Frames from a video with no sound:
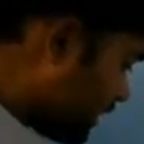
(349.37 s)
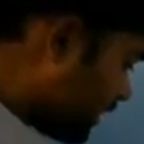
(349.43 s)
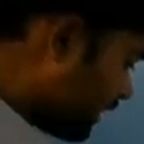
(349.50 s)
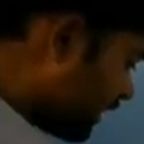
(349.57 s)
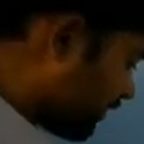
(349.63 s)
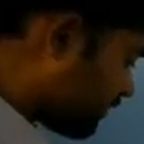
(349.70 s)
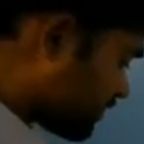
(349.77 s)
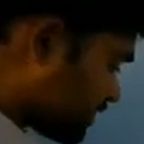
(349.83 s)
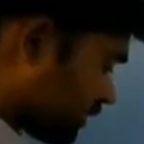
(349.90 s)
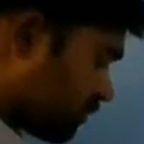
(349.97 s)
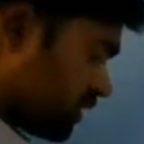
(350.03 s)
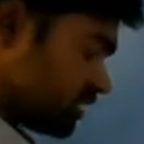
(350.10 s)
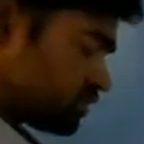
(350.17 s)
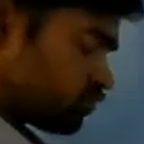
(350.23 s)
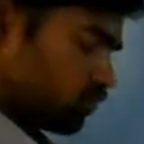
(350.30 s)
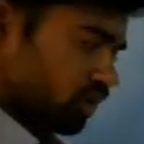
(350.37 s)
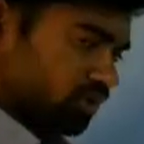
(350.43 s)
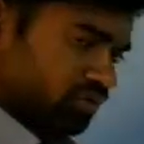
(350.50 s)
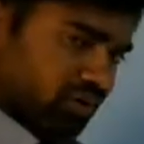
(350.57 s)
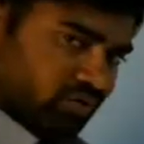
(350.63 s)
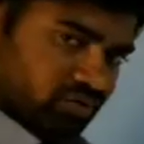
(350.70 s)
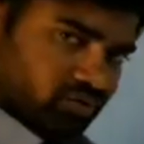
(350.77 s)
left sublist, what
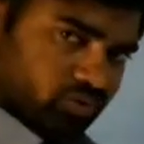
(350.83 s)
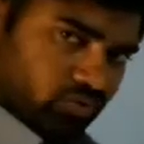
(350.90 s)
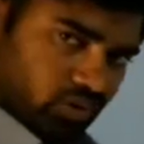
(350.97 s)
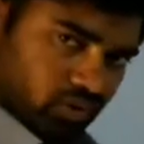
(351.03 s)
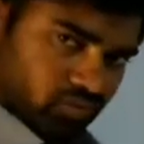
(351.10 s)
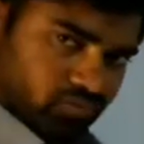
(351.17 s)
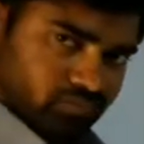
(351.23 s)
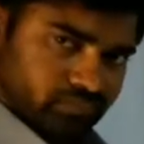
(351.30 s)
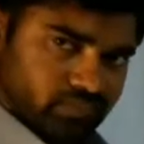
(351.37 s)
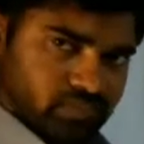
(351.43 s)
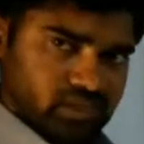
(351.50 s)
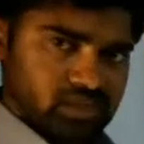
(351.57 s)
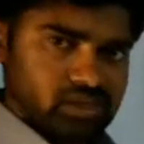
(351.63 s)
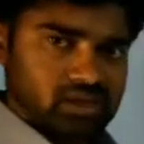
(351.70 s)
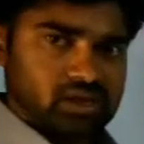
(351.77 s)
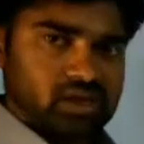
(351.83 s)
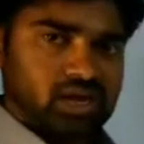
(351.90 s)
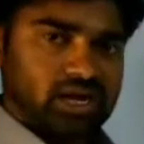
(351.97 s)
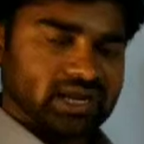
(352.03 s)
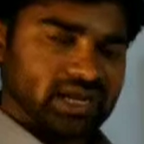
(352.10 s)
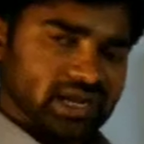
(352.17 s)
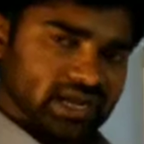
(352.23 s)
we have to do?
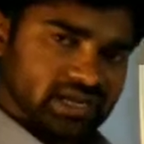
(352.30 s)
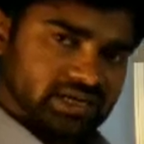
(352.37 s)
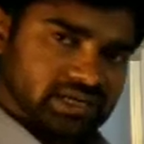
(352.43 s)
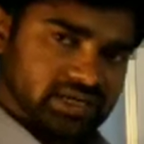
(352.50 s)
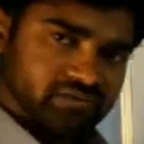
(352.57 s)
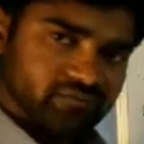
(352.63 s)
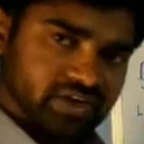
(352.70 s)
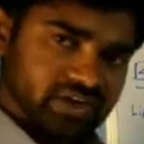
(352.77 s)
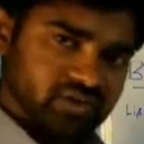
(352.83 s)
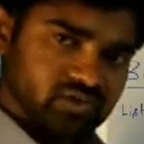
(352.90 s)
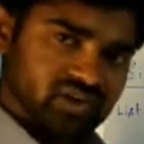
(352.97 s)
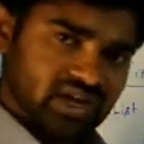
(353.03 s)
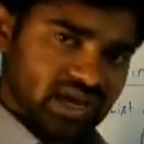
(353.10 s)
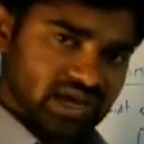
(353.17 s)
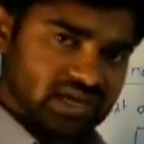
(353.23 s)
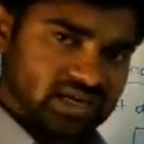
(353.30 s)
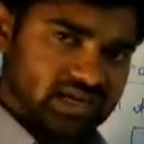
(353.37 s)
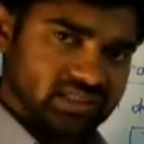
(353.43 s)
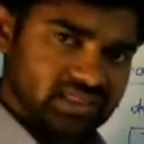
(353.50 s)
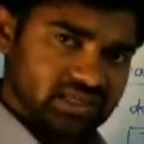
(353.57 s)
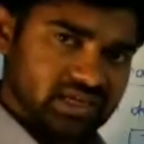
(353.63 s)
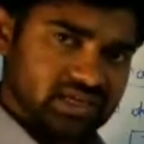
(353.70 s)
Again, we need to
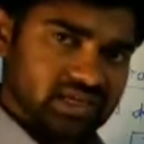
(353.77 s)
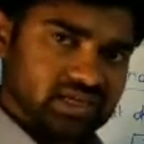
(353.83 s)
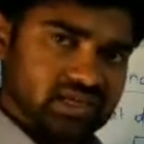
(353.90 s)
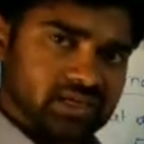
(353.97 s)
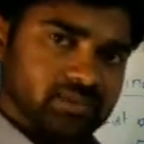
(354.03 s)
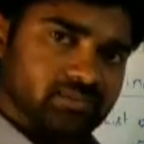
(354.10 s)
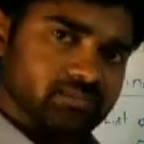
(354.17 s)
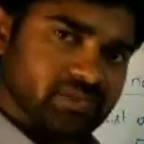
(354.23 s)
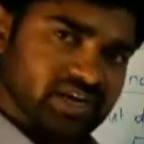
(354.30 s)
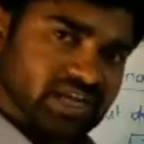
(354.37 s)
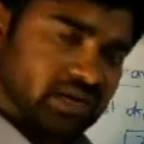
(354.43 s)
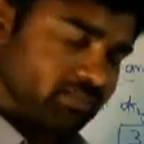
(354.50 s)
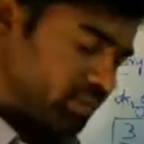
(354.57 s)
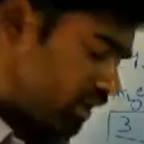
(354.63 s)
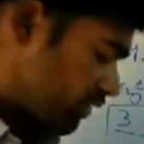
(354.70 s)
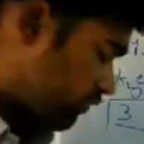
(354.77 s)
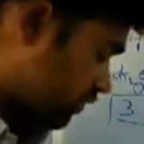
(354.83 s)
calculate the mid element